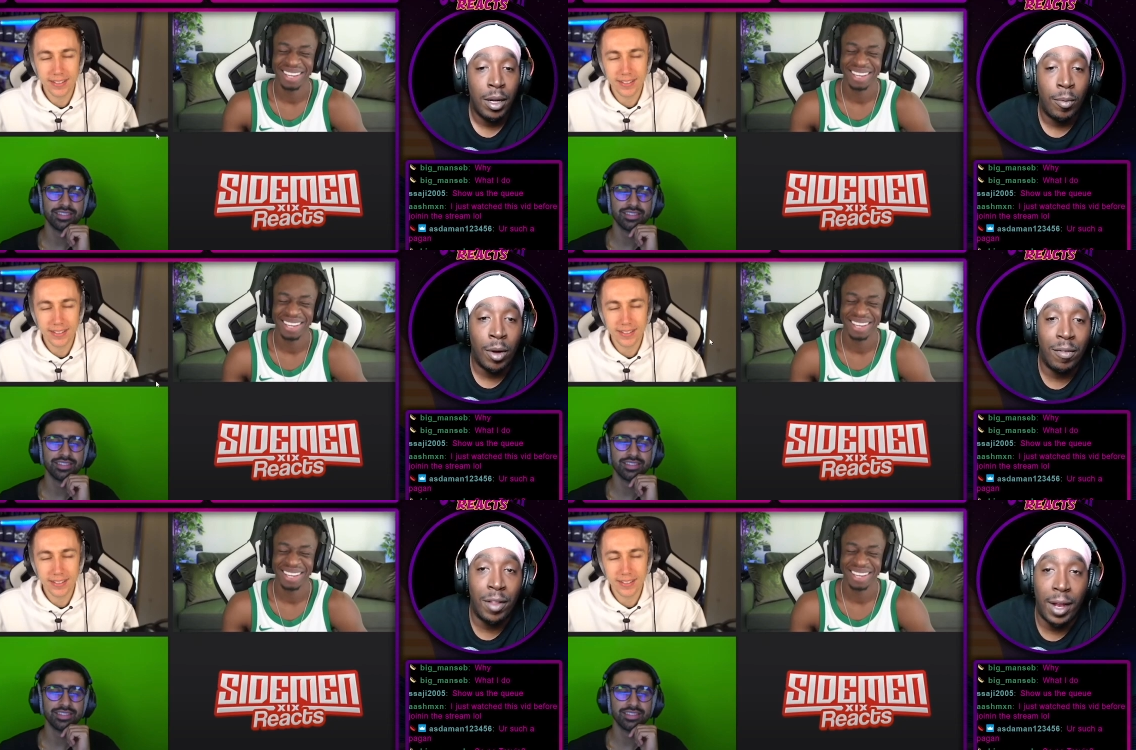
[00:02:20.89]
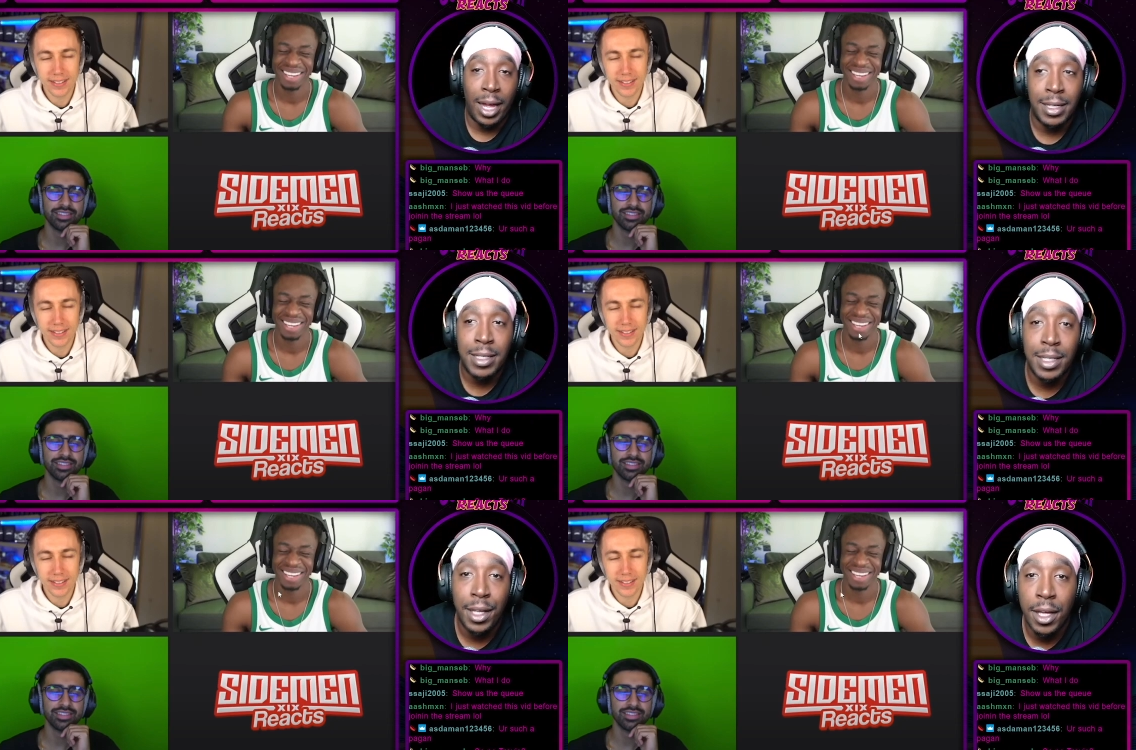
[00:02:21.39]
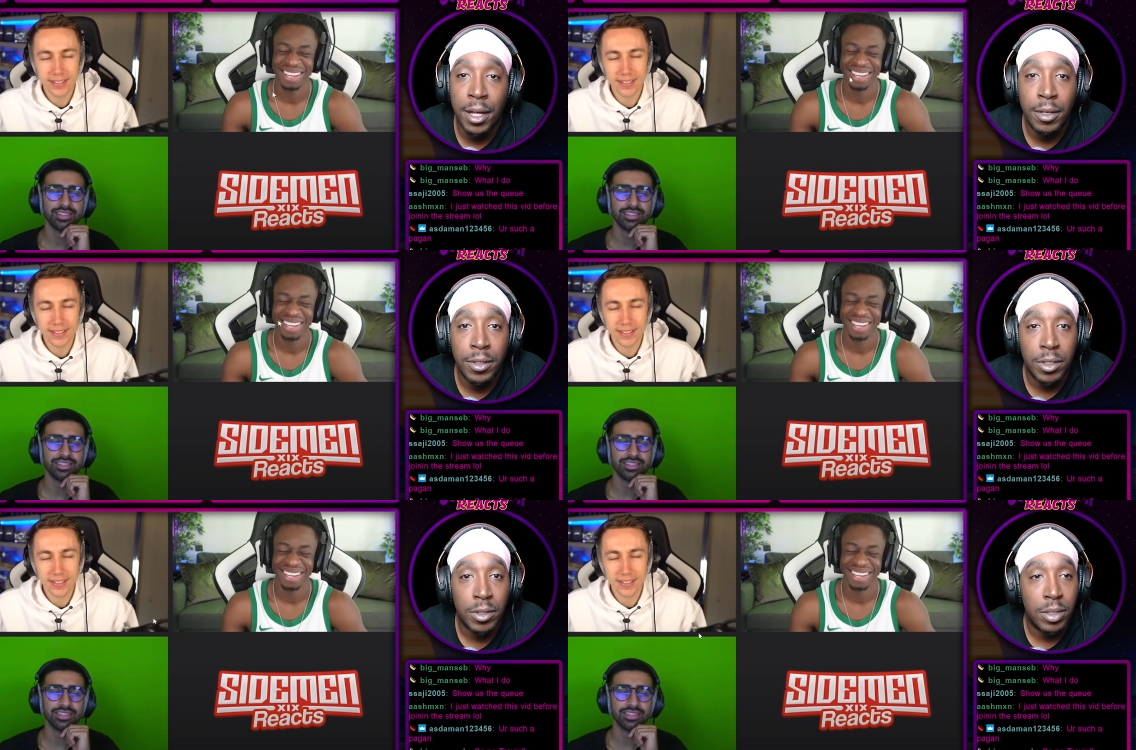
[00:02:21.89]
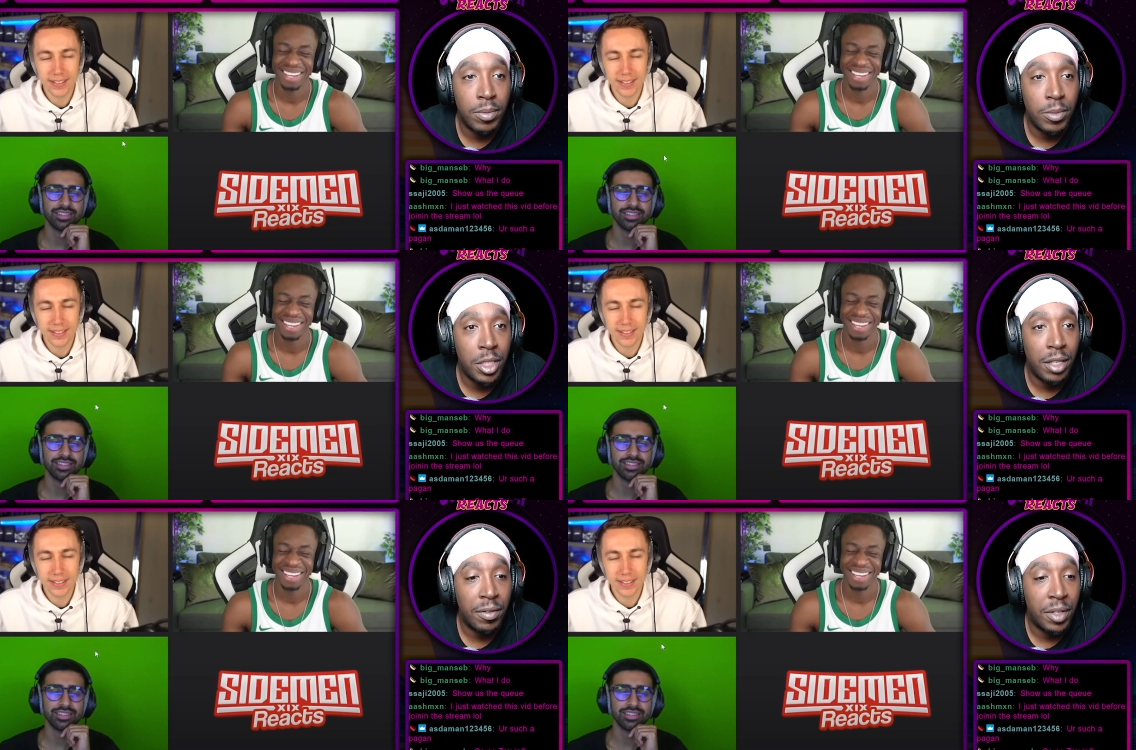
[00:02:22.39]
Speaker 1: one of the like CEOs or some
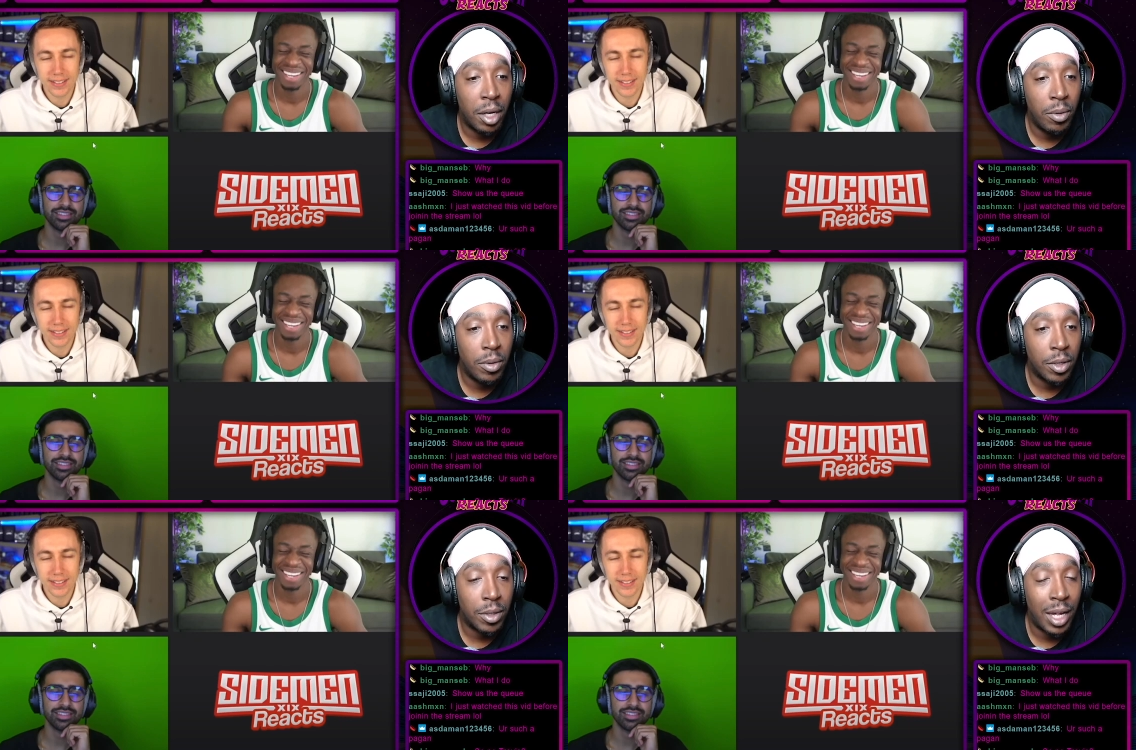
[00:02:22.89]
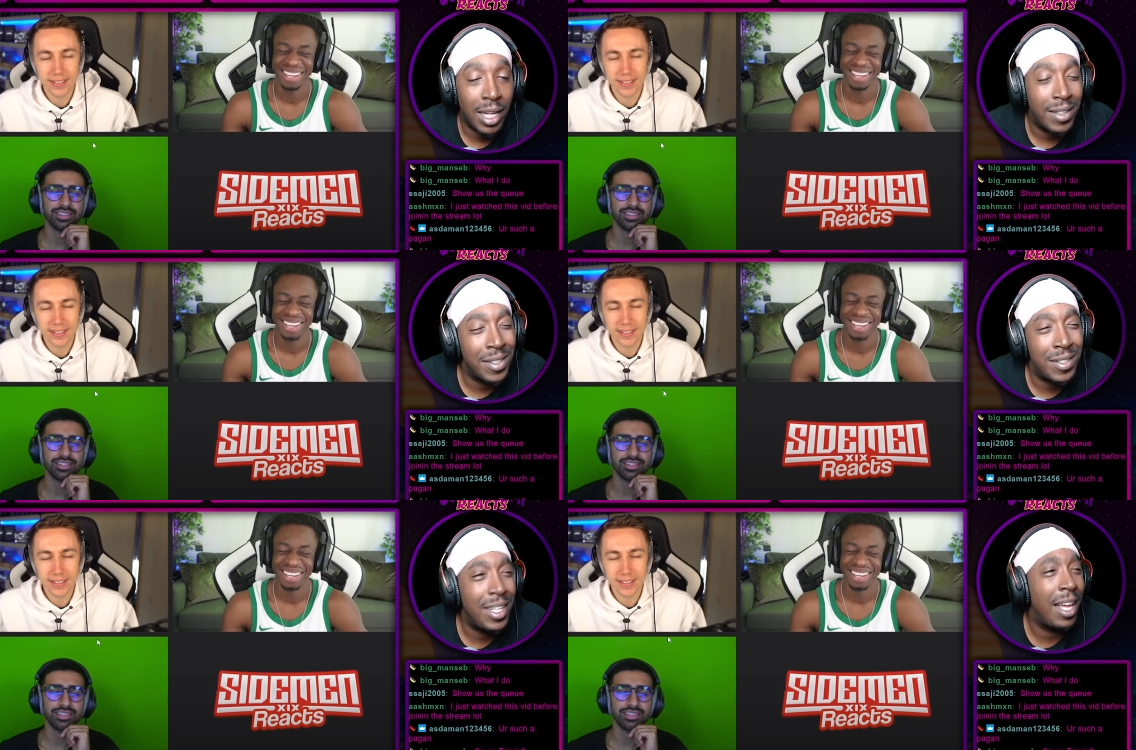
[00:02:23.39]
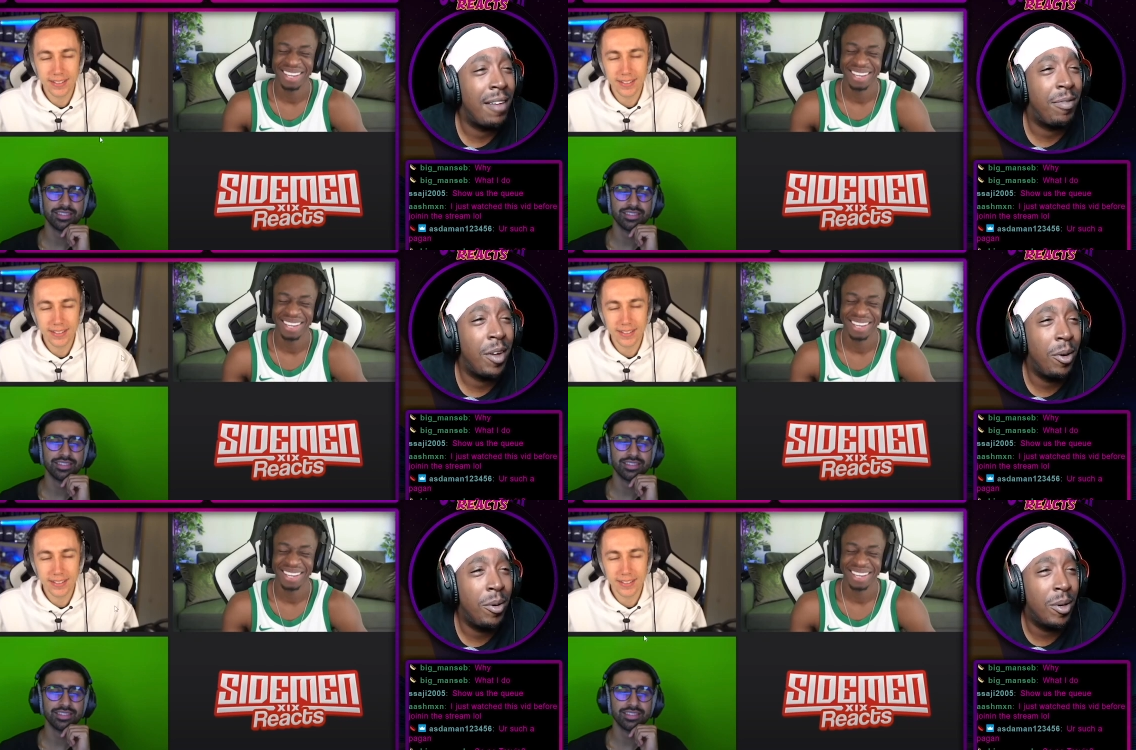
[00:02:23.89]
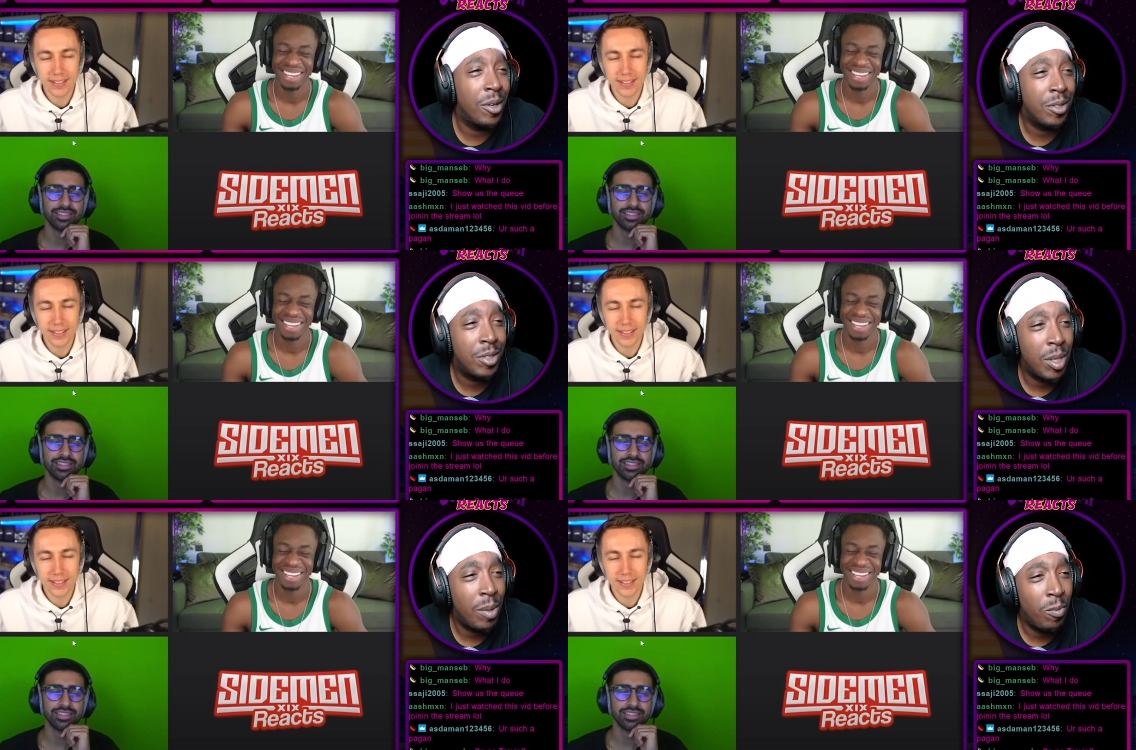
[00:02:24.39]
shit of Coke or like the CFO or
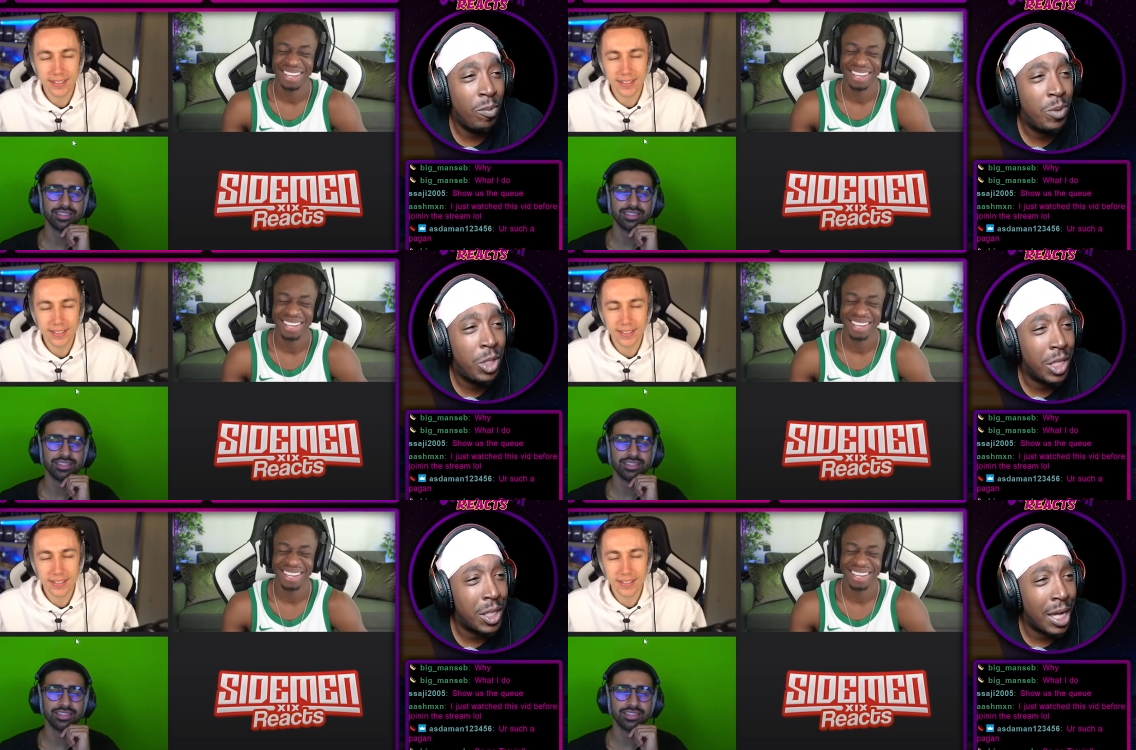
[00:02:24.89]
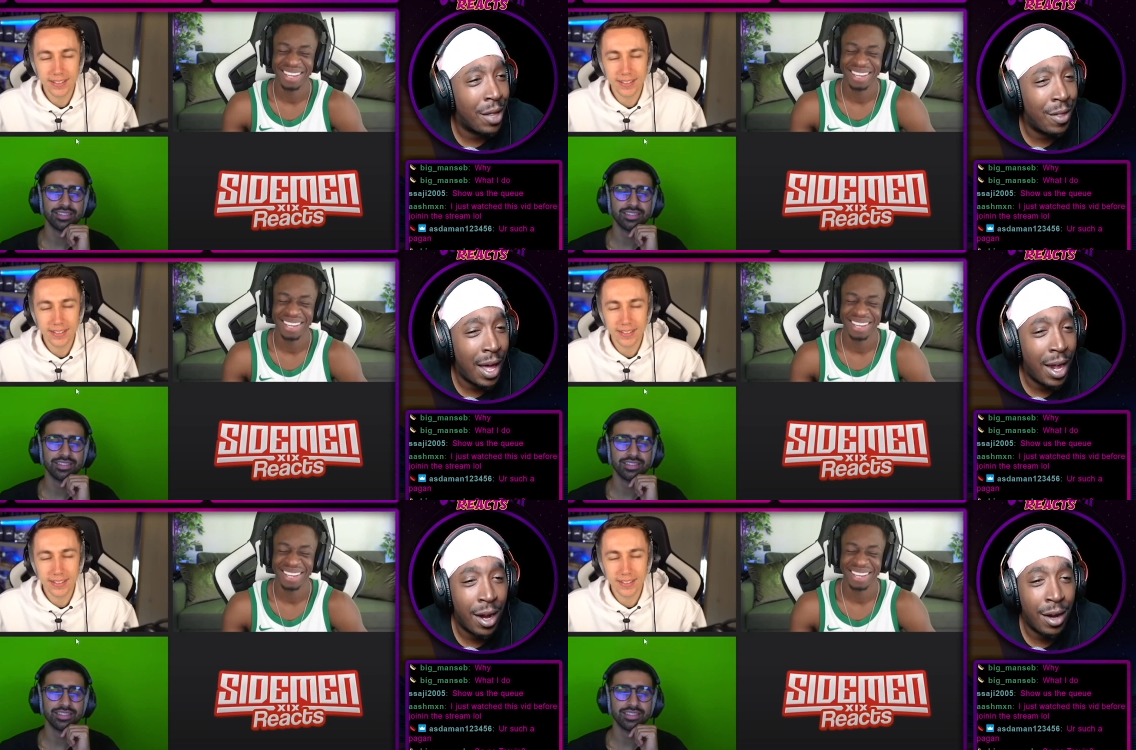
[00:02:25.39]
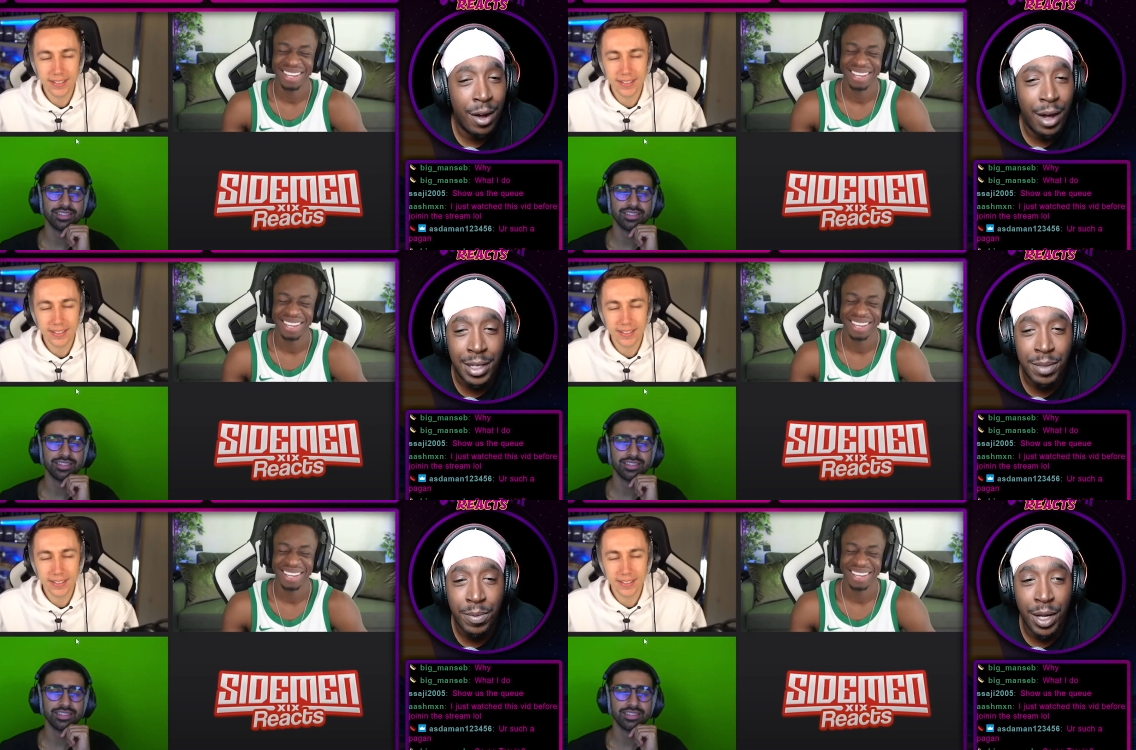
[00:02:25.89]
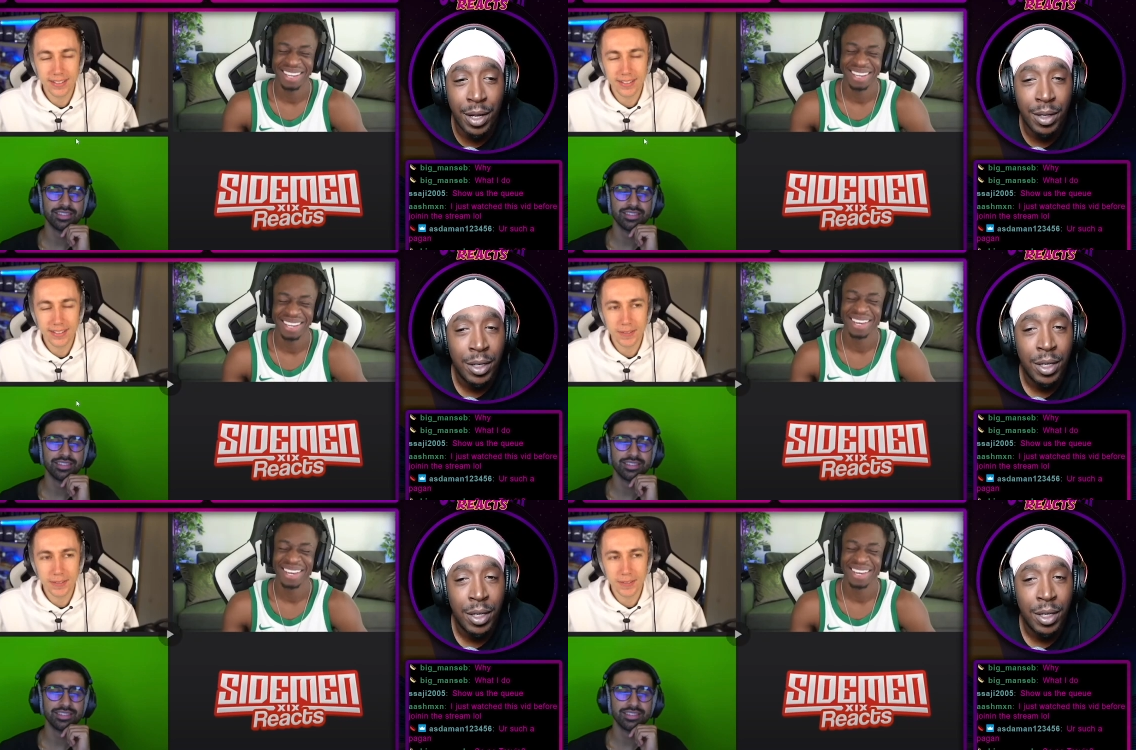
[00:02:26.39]
some shit like that. I don't know how to explain it.